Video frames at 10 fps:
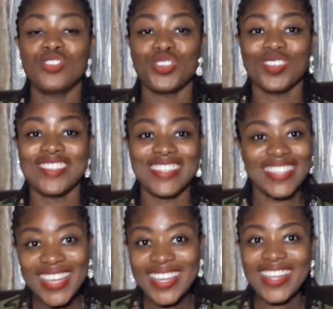shows
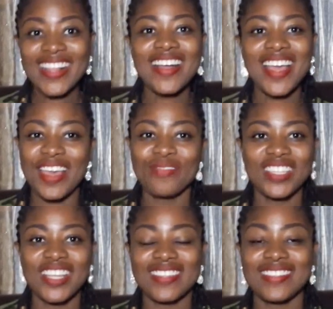legal
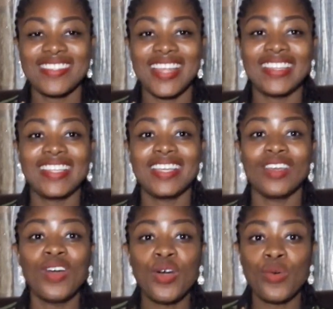evidence that the